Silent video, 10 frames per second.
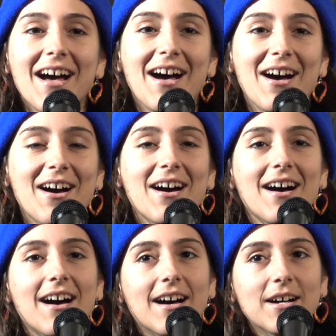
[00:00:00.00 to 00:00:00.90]

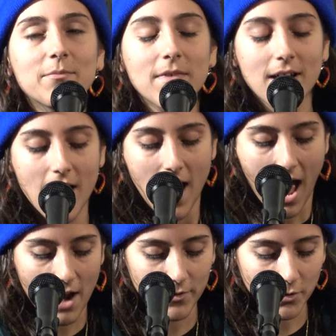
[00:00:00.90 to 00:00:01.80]

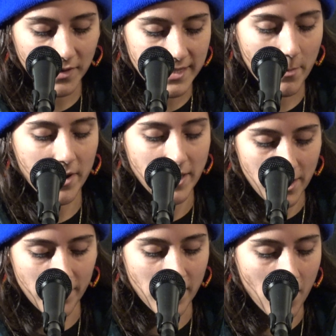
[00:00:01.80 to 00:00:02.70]
Um, I wrote this about a
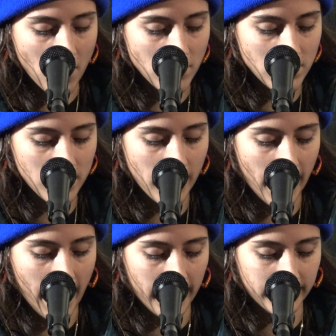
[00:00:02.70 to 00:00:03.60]
year ago
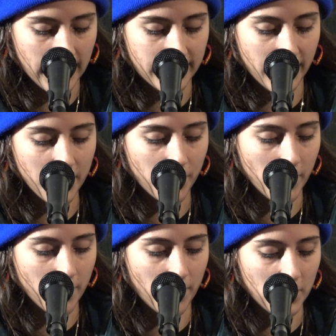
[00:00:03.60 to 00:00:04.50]
and I did it
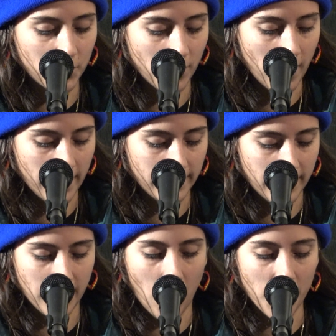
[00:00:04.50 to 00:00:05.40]
for a feature I
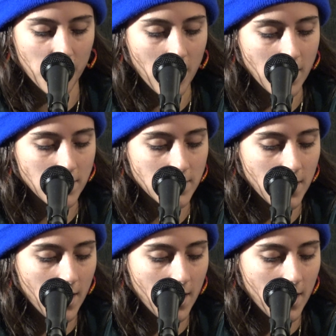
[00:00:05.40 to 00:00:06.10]
did in Ottawa.